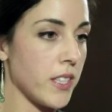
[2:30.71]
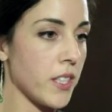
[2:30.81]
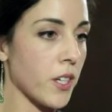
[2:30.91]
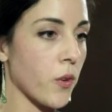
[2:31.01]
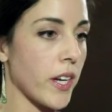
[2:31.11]
He
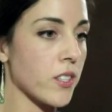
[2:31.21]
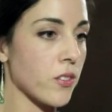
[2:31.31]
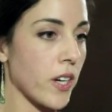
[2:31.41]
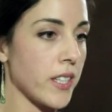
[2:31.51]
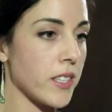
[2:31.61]
took great
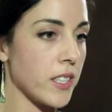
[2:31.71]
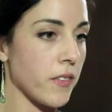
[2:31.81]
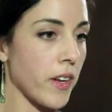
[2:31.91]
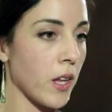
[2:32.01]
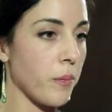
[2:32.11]
strides in
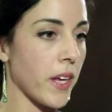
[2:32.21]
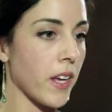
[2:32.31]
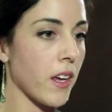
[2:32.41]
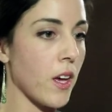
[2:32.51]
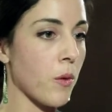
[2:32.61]

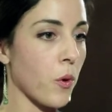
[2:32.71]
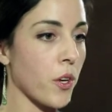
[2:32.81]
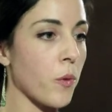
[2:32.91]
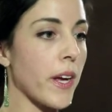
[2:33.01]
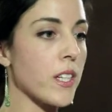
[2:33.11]
developing
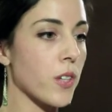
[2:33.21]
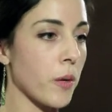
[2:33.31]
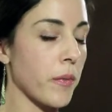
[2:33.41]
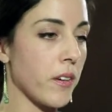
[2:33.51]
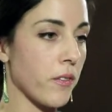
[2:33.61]
more humane
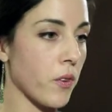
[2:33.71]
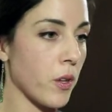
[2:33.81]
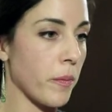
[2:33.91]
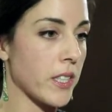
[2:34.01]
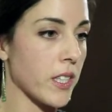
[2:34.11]
treatment
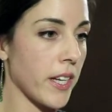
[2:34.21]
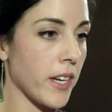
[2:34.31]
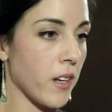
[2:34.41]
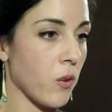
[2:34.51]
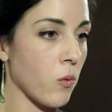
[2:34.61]
for the
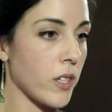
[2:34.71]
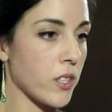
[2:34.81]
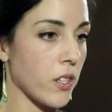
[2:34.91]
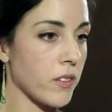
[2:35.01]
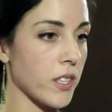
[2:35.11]
mentally ill,
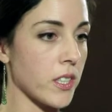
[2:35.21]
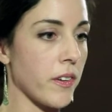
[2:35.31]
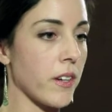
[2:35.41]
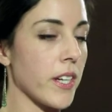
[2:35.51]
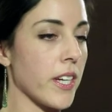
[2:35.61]
which serves as
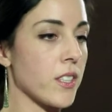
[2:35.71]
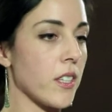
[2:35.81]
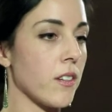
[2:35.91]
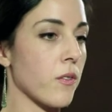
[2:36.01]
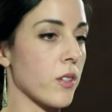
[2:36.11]
the
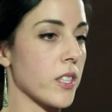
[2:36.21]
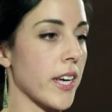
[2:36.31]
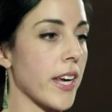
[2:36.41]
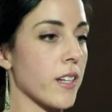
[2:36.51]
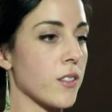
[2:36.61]
foundation for
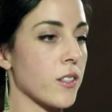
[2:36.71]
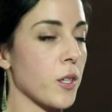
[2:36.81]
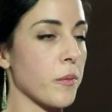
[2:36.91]
psychiatric